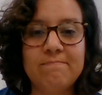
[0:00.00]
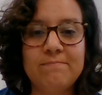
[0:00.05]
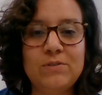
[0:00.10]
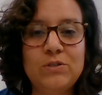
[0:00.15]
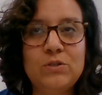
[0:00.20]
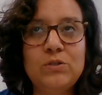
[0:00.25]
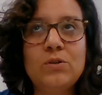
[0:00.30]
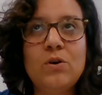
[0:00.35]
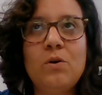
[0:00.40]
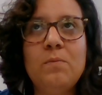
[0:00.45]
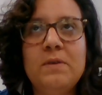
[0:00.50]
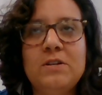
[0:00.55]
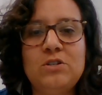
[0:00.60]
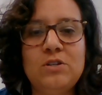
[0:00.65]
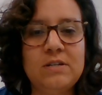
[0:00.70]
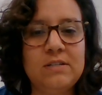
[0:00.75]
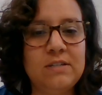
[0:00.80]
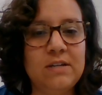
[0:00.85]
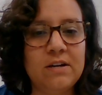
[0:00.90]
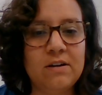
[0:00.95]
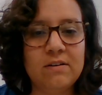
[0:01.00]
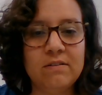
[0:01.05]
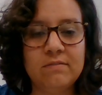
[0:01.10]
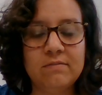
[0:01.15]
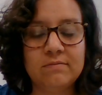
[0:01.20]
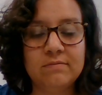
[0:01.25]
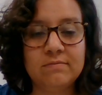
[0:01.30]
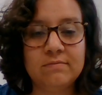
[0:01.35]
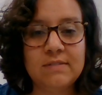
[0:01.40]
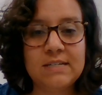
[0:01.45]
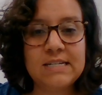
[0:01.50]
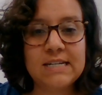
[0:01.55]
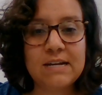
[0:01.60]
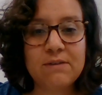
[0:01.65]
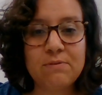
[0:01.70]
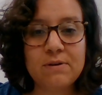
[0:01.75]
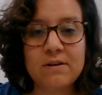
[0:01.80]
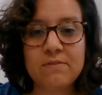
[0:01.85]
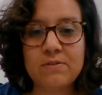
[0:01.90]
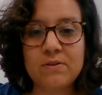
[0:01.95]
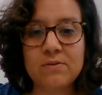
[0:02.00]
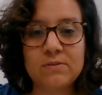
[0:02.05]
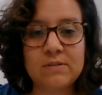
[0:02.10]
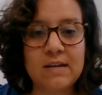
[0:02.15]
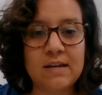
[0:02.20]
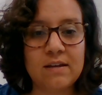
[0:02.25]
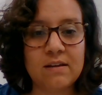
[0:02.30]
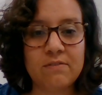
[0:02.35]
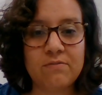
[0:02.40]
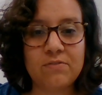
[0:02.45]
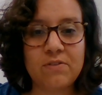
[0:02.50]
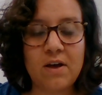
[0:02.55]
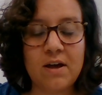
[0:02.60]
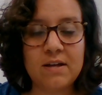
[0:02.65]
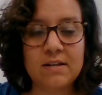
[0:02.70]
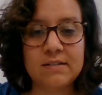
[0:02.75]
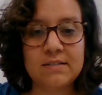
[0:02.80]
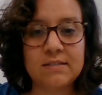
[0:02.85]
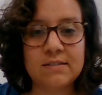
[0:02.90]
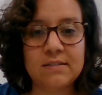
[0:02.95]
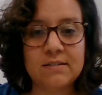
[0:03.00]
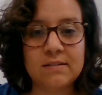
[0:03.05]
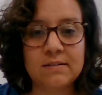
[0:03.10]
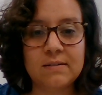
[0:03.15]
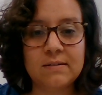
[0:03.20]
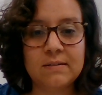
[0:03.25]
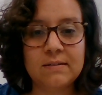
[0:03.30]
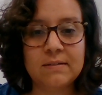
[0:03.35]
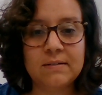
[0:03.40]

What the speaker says: So much easier to get rid of those negative thoughts